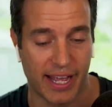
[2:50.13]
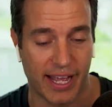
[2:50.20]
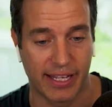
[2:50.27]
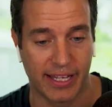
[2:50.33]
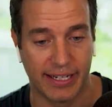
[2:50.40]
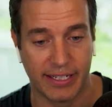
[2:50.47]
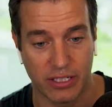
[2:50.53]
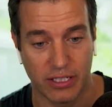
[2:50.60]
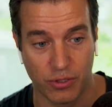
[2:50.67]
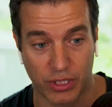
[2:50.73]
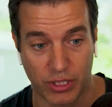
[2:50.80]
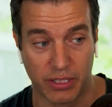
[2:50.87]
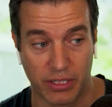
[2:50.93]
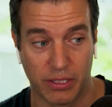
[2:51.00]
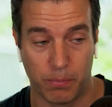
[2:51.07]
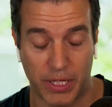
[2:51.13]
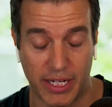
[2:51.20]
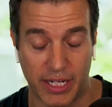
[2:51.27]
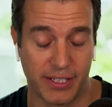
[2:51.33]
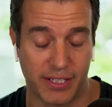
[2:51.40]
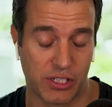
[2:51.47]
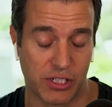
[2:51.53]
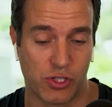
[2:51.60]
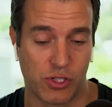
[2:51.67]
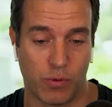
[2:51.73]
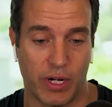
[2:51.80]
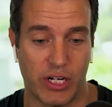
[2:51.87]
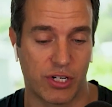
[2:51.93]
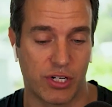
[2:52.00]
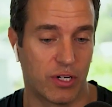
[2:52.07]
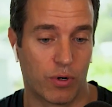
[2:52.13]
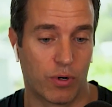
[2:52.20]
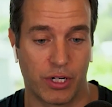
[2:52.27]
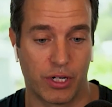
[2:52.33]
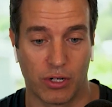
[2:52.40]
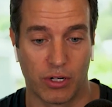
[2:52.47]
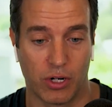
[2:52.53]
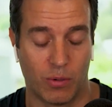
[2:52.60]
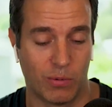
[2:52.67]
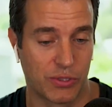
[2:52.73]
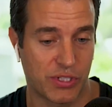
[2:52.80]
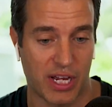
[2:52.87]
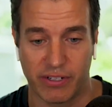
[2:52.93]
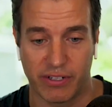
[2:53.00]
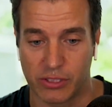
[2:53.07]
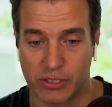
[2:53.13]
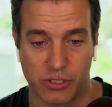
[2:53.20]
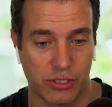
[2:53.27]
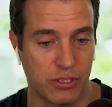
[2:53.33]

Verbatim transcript: And you can be in a situation where you're almost having